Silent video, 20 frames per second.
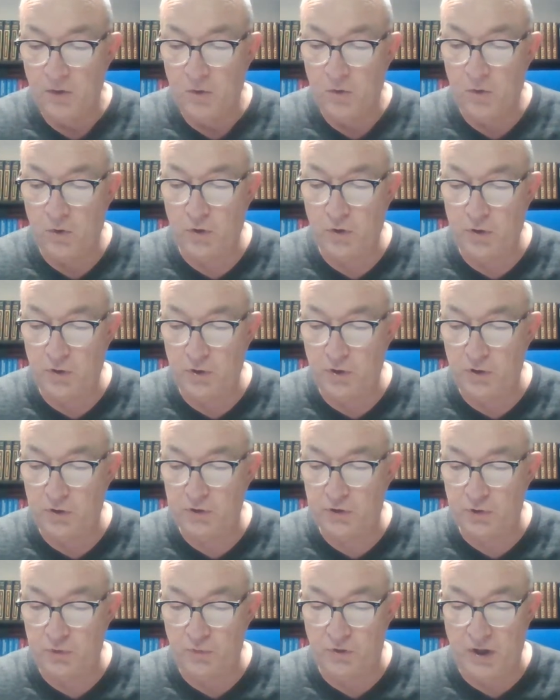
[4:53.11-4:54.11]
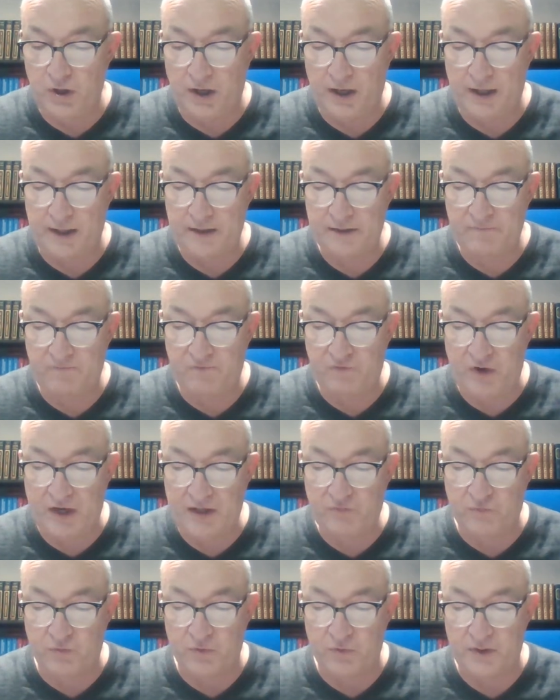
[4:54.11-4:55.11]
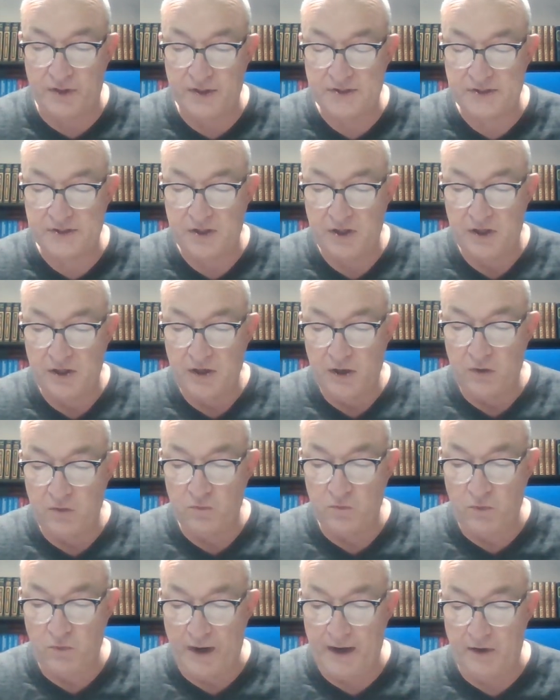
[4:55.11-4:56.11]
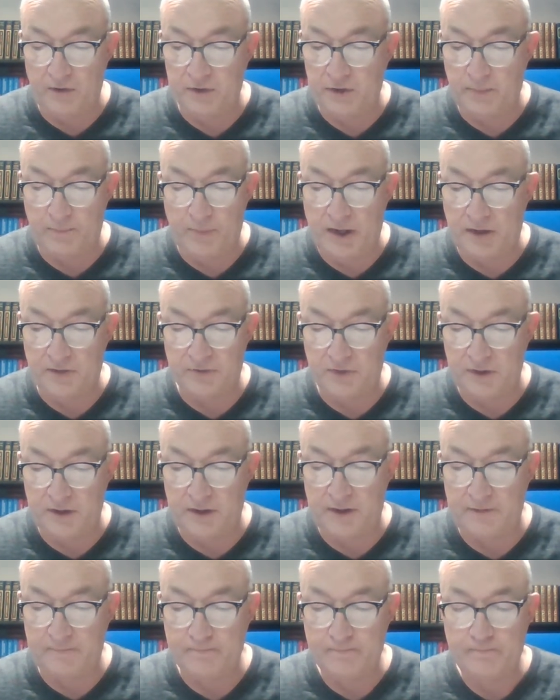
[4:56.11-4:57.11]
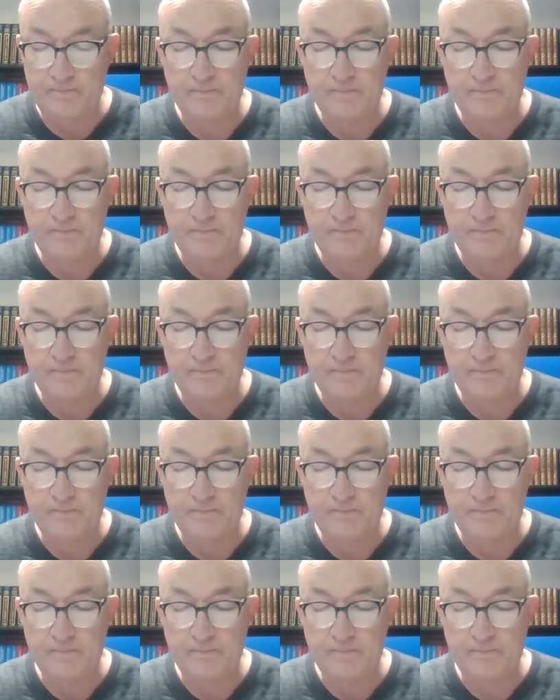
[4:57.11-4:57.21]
or, or to thy faithfulness round about thee.